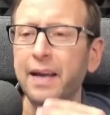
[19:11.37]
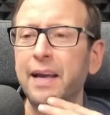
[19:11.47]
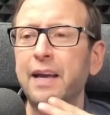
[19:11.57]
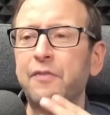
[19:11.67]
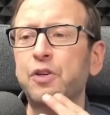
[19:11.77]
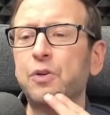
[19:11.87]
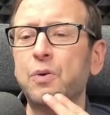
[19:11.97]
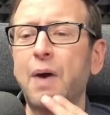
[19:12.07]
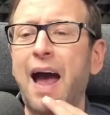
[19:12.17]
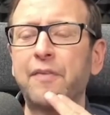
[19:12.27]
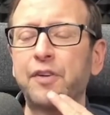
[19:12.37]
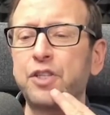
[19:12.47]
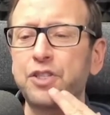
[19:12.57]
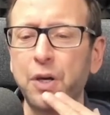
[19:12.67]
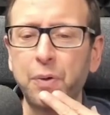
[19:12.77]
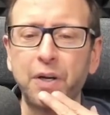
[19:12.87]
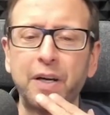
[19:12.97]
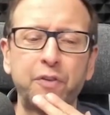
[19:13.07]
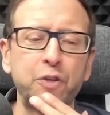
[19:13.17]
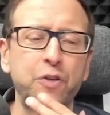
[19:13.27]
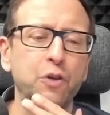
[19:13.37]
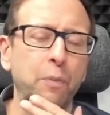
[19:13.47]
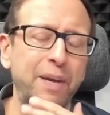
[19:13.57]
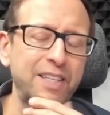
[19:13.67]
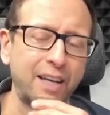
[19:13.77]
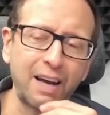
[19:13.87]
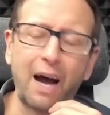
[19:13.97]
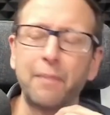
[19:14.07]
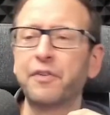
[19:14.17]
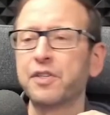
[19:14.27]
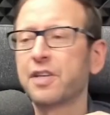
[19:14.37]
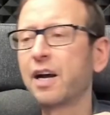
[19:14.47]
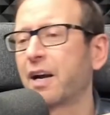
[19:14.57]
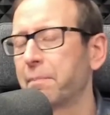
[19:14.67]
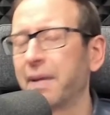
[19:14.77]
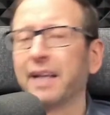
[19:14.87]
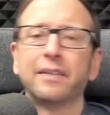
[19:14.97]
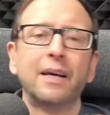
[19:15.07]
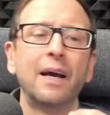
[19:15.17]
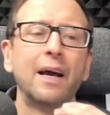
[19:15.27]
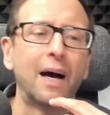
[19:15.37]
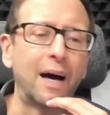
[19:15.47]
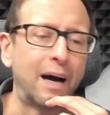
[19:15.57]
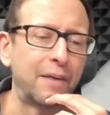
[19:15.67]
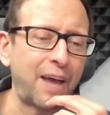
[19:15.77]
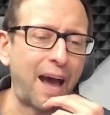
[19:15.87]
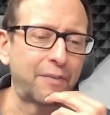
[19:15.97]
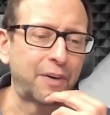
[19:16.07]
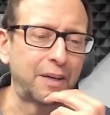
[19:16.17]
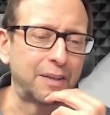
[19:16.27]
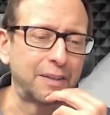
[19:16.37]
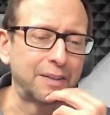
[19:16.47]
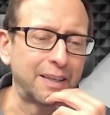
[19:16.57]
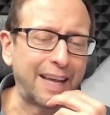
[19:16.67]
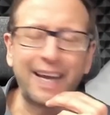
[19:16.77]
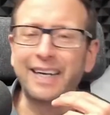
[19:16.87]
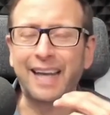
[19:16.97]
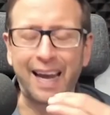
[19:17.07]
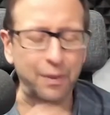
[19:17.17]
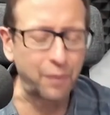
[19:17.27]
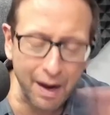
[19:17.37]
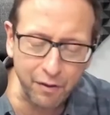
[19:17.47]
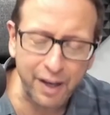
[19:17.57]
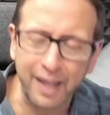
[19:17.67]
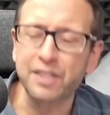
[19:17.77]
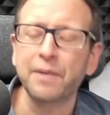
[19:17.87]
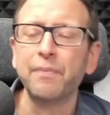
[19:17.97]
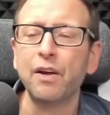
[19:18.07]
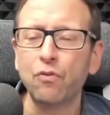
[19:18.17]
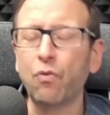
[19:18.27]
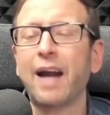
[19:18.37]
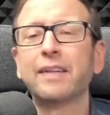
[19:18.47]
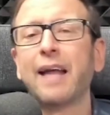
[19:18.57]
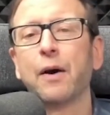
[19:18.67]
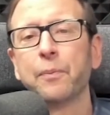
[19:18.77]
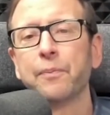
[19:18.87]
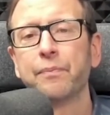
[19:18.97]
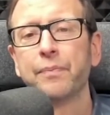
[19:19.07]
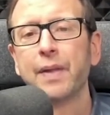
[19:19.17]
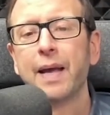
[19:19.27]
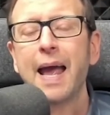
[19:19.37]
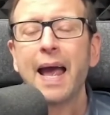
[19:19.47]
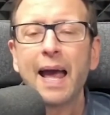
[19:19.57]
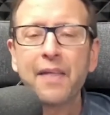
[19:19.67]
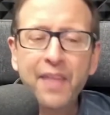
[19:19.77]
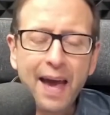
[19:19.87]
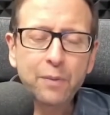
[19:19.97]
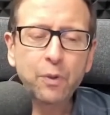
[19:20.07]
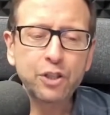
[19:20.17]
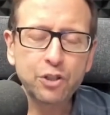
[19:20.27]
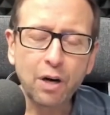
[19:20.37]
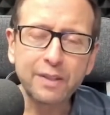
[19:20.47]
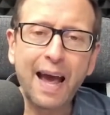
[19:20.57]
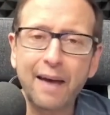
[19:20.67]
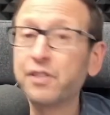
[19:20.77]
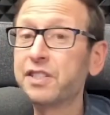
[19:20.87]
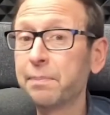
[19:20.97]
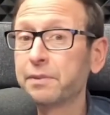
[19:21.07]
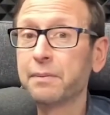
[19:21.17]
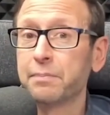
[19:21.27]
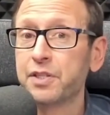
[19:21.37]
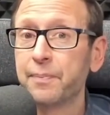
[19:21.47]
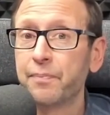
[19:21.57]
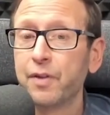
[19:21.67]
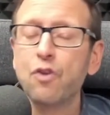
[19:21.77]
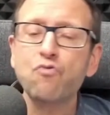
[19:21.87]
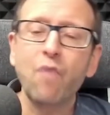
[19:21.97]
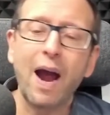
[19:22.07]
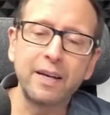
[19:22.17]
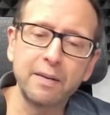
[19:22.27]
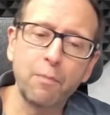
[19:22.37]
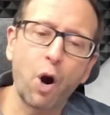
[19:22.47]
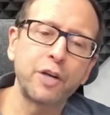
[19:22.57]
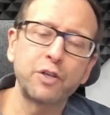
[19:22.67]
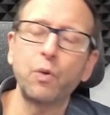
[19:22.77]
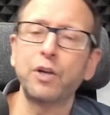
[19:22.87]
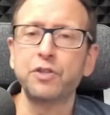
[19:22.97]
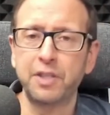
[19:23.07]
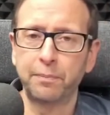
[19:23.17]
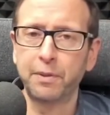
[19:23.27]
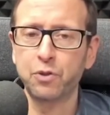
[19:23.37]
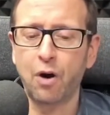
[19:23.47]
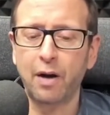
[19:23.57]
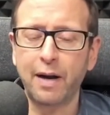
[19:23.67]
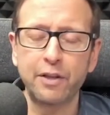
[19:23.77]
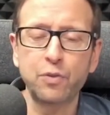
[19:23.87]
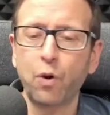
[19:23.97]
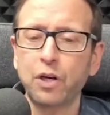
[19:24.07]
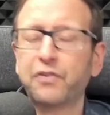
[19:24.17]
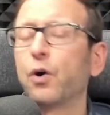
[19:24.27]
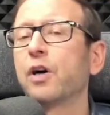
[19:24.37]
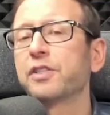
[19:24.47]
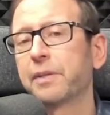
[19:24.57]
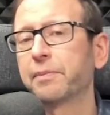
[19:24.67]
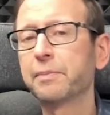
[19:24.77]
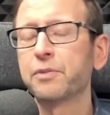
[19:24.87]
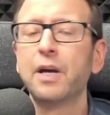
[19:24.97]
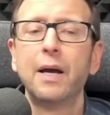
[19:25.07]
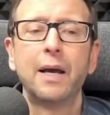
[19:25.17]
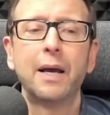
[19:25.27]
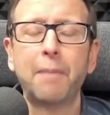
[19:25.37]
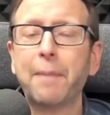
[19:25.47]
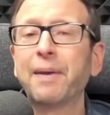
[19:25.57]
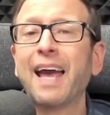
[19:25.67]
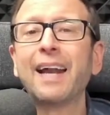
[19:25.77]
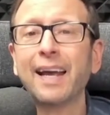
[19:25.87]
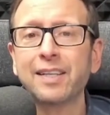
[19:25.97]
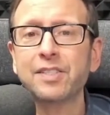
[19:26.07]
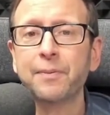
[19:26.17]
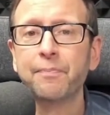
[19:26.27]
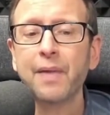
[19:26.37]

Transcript: If you have a soda, if you chew a piece of gum, if you suck on a mint, if you have a candy cane, whatever it is, write it down. And then when you start to have symptoms, write in the margin what your symptoms are. Now, this works for all symptoms. It might be headaches.